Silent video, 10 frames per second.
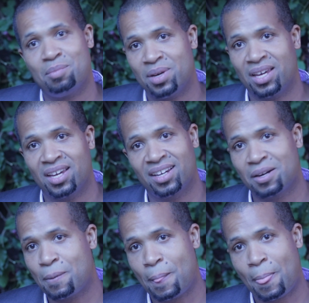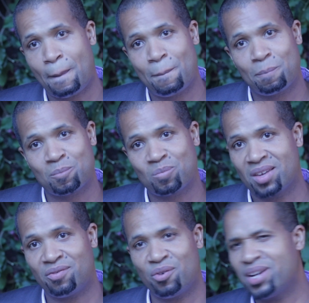being
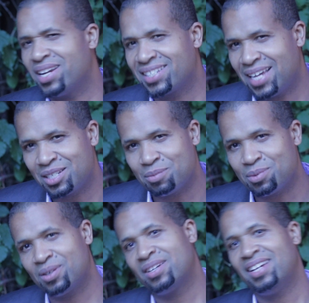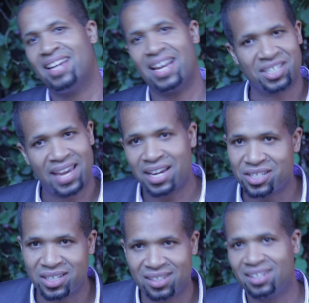free and accessible,
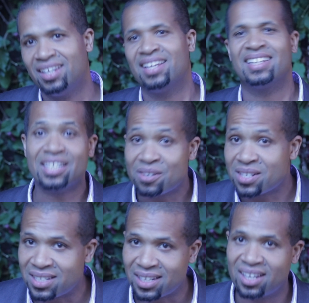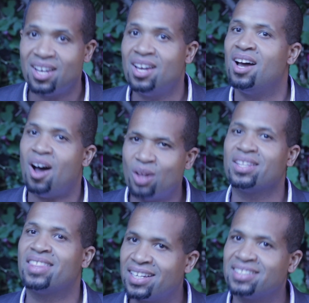education, literacy, mm-hmm. all
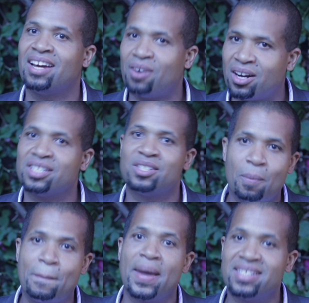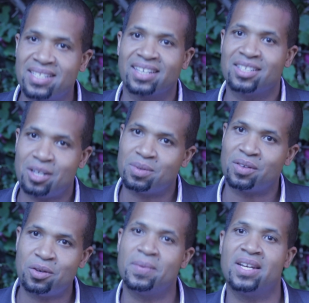the things that are just so basic in terms
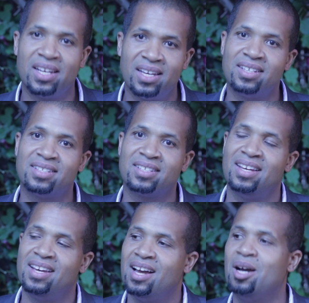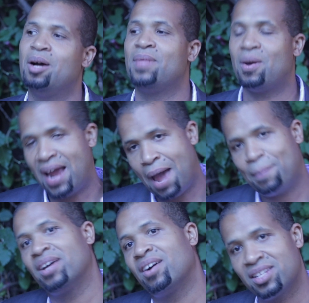of human needs that were
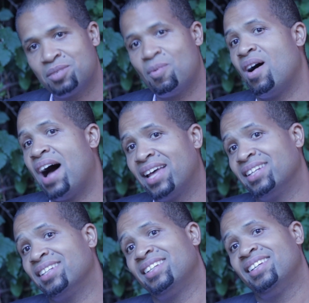happening on the small island